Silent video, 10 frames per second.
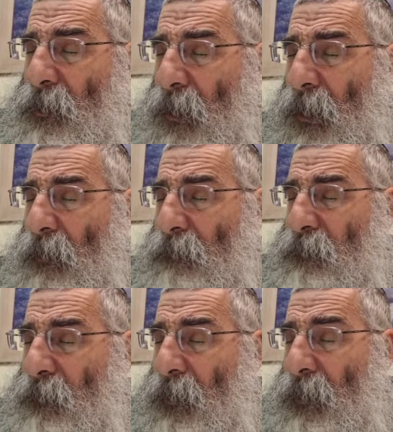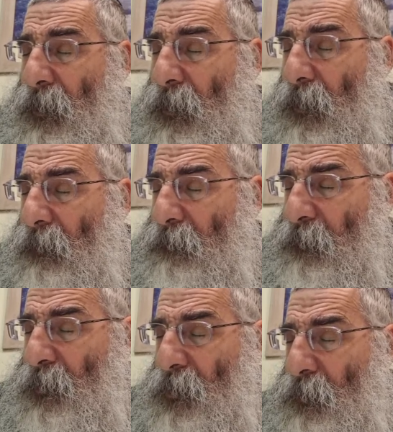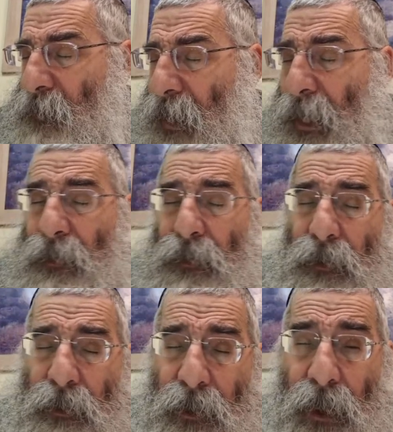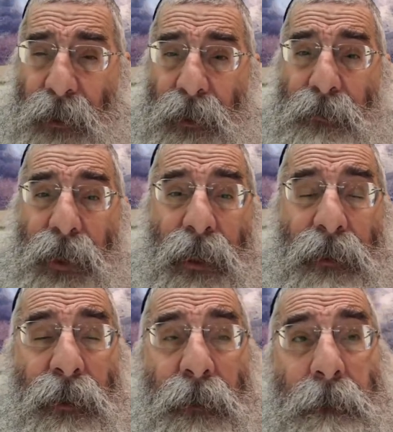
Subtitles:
of physical reality than godly reality.